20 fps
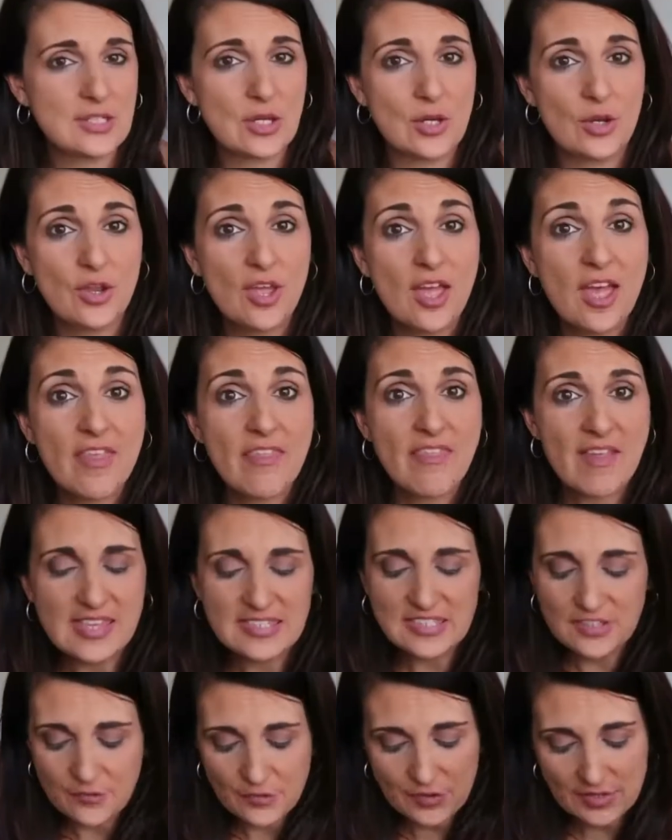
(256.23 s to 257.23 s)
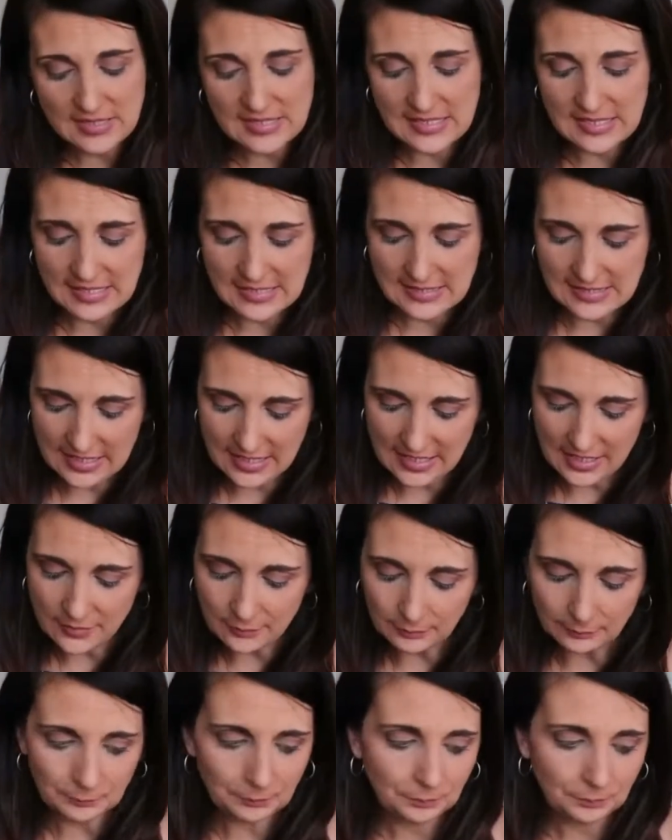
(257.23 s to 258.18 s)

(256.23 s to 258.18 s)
So that's the first thing he's getting.